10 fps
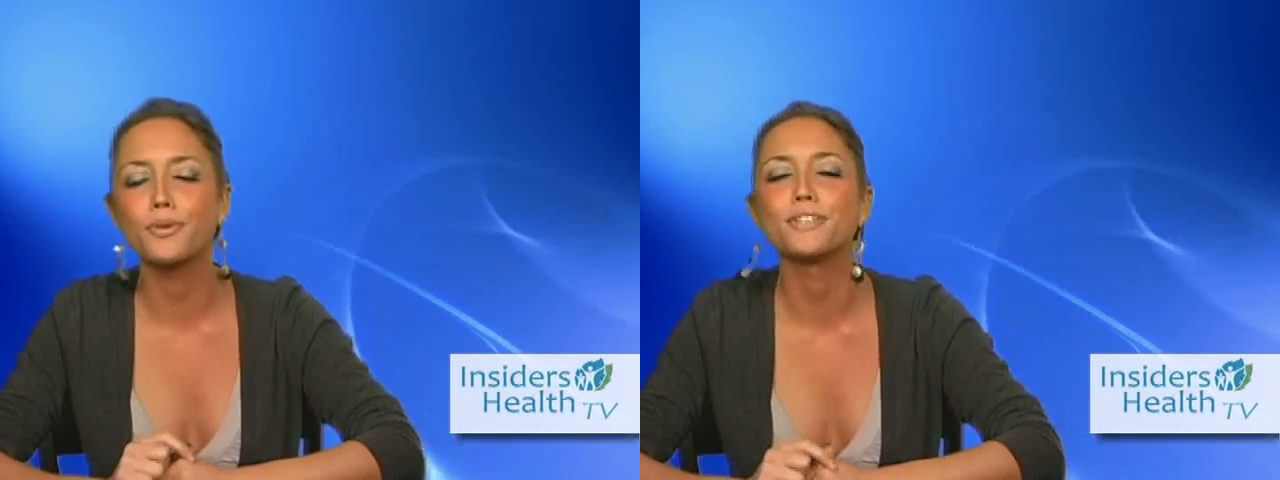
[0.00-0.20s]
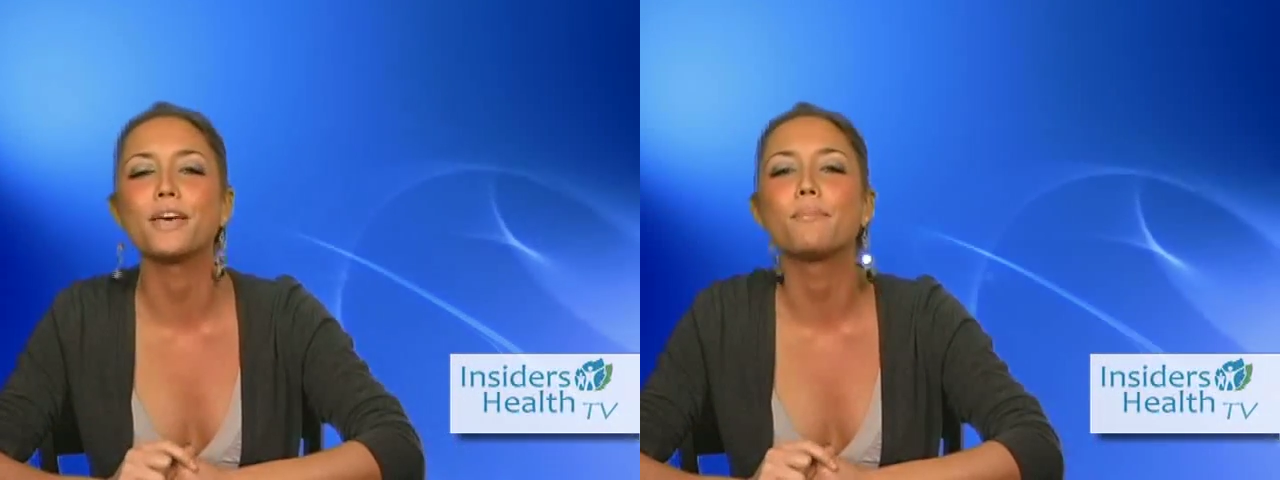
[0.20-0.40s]

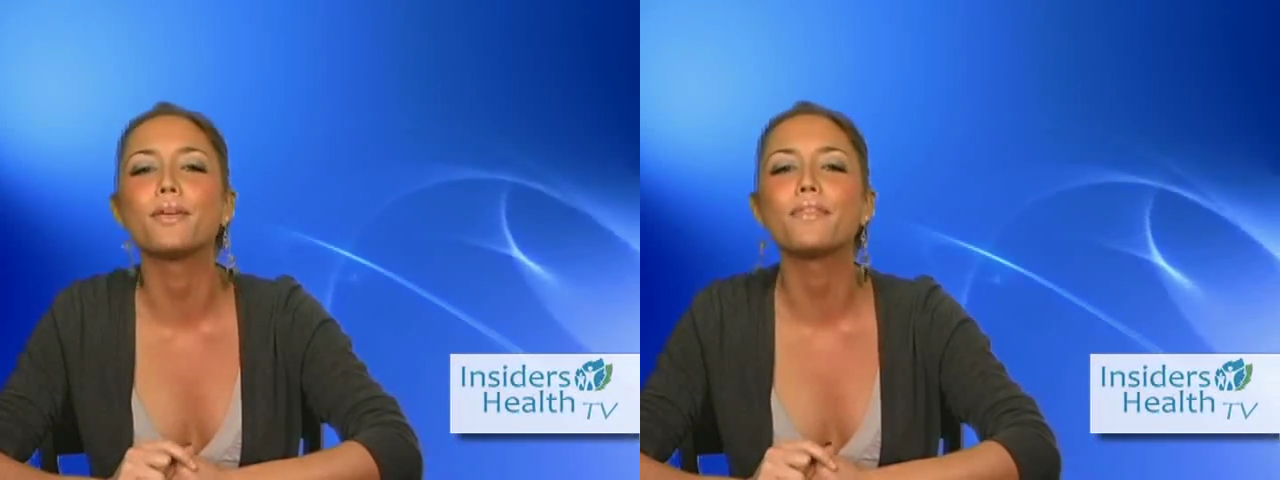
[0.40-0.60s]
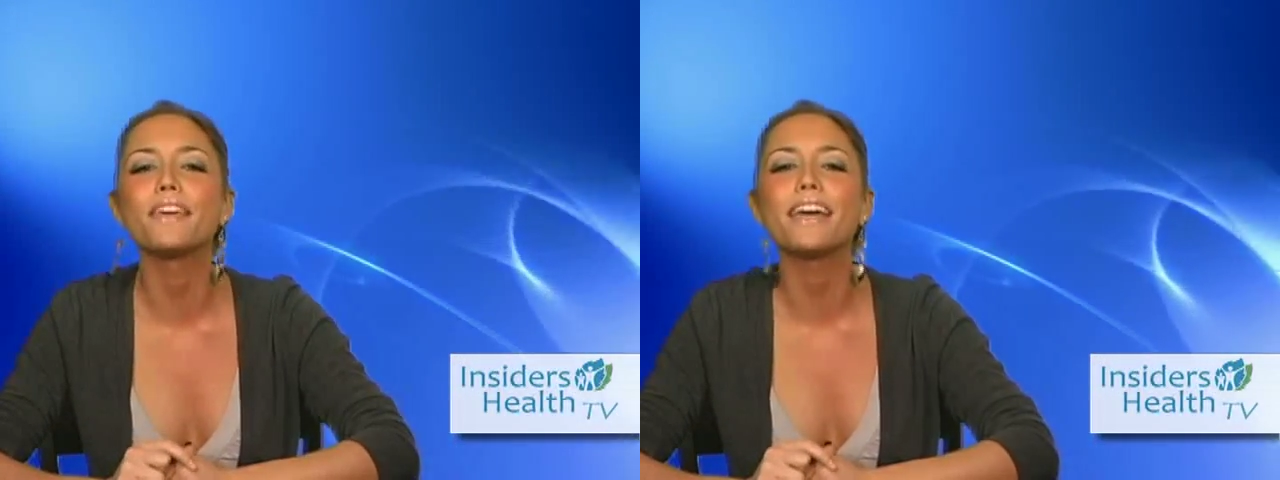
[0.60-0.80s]
We're just
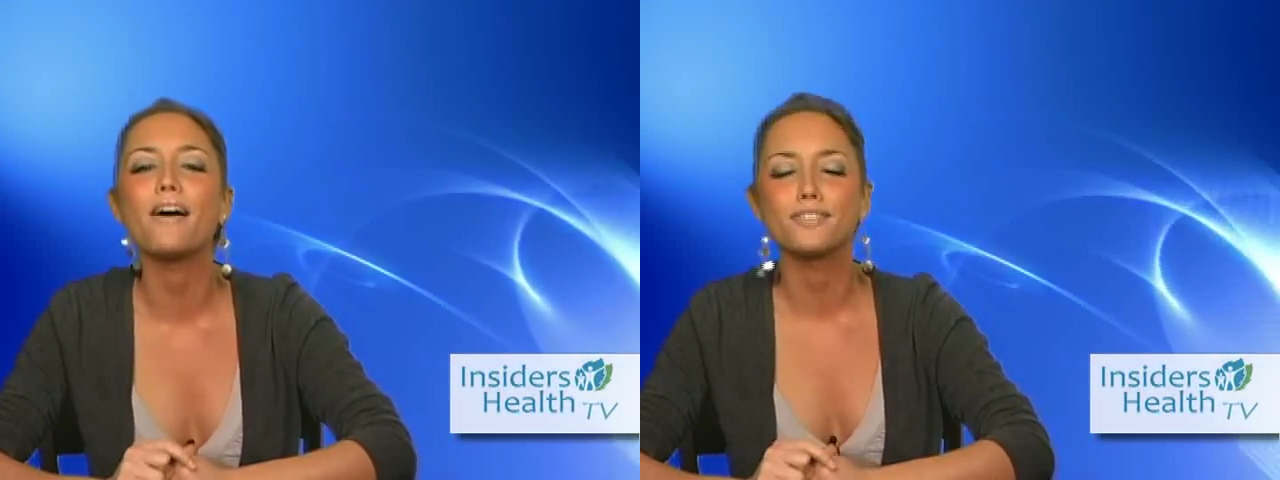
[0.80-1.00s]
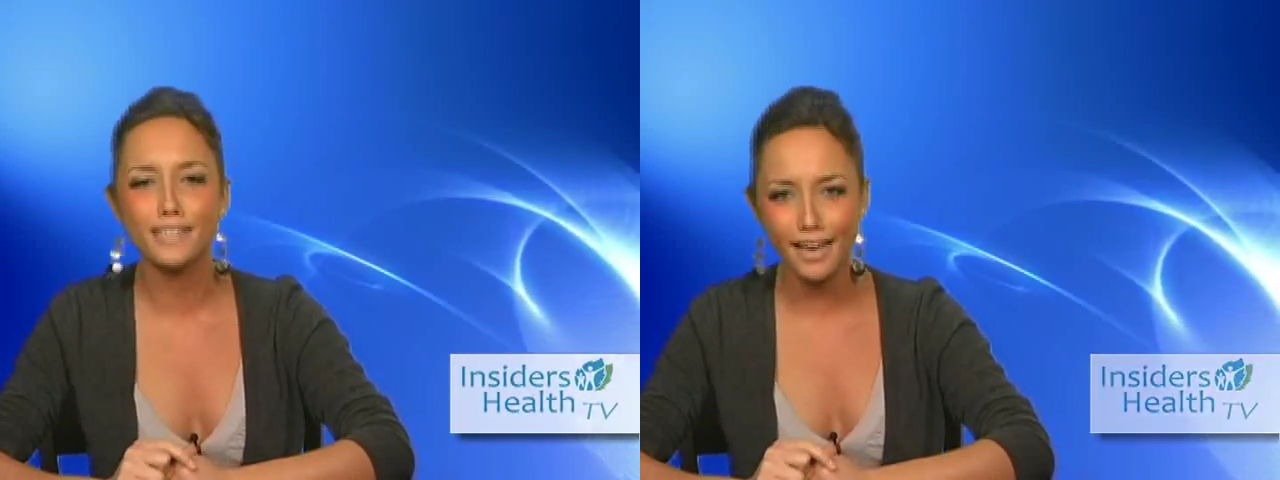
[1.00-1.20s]
helping you think
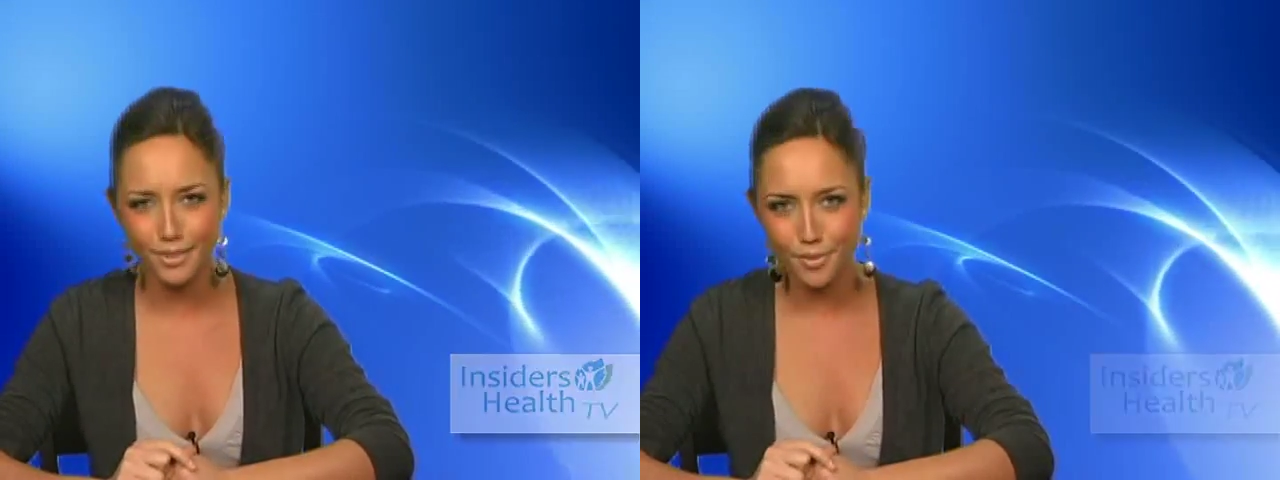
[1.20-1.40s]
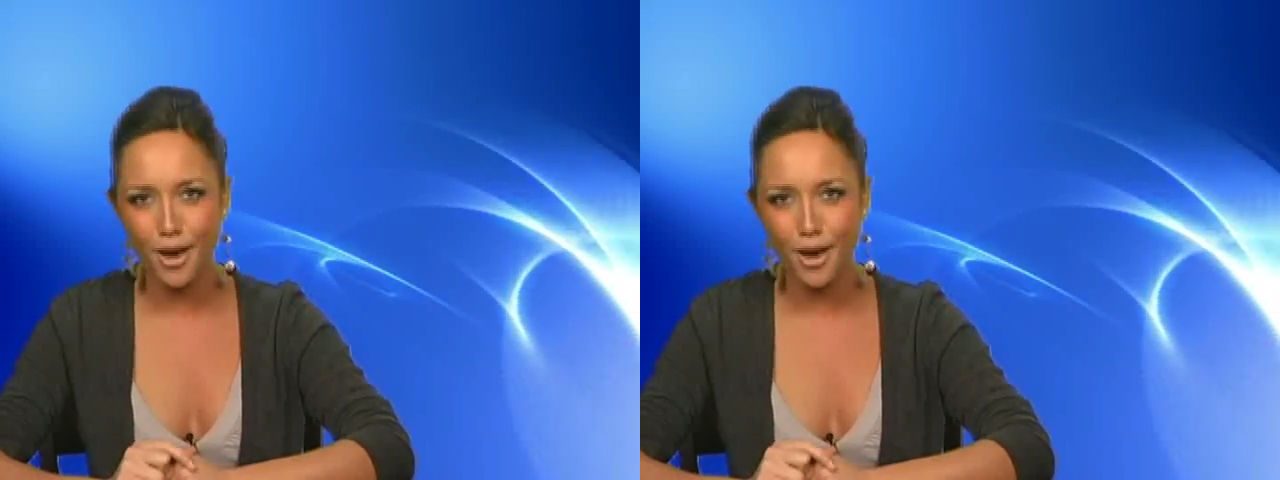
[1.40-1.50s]
outside the